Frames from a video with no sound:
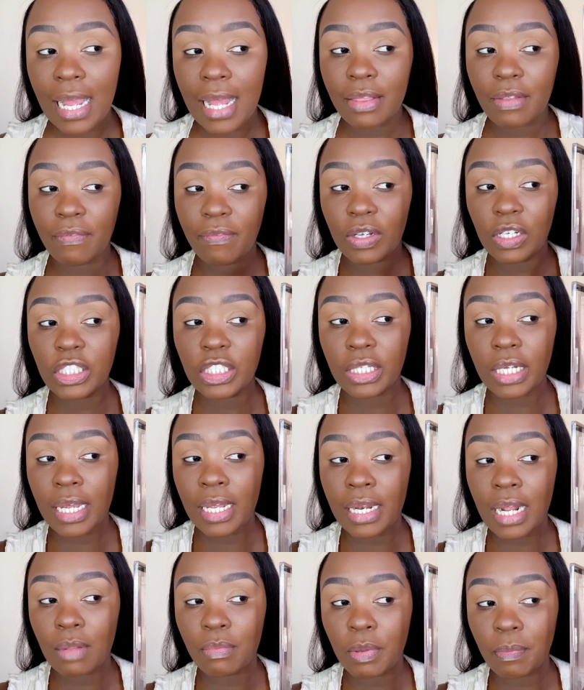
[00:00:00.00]
and the first
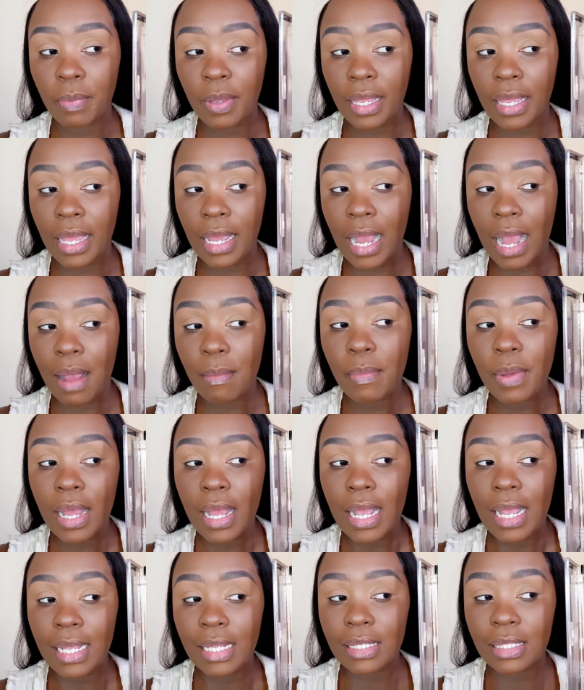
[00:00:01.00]
shade I'll be picking up
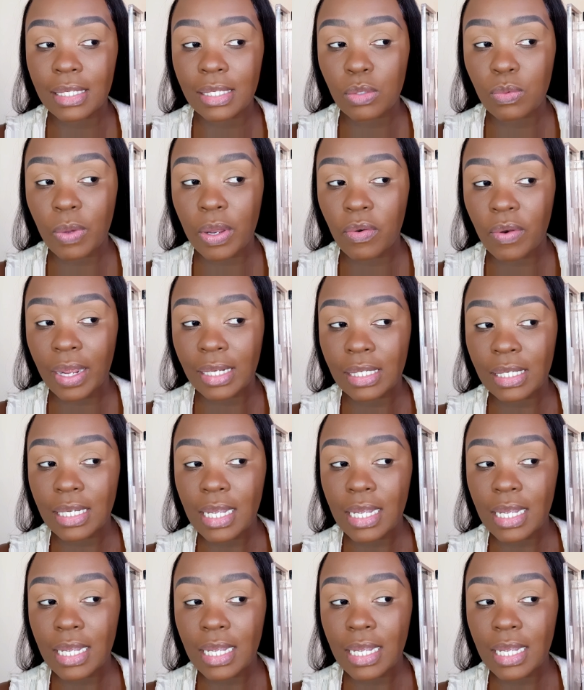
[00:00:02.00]
is this one right